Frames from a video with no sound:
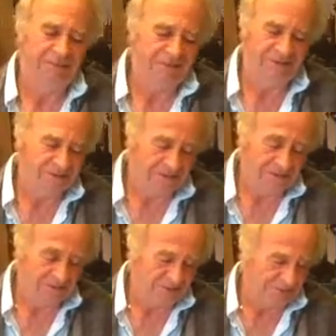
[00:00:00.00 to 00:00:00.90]

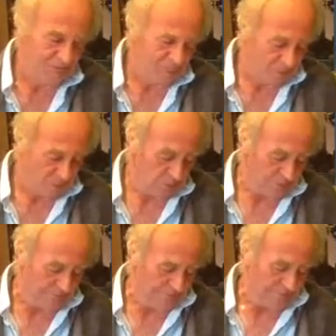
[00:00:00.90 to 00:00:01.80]
this is something else
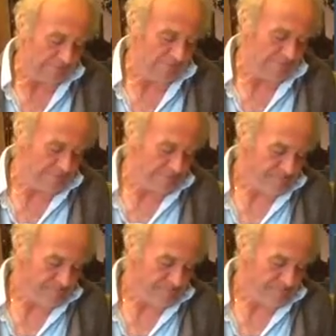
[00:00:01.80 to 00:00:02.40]
altogether, like, you know.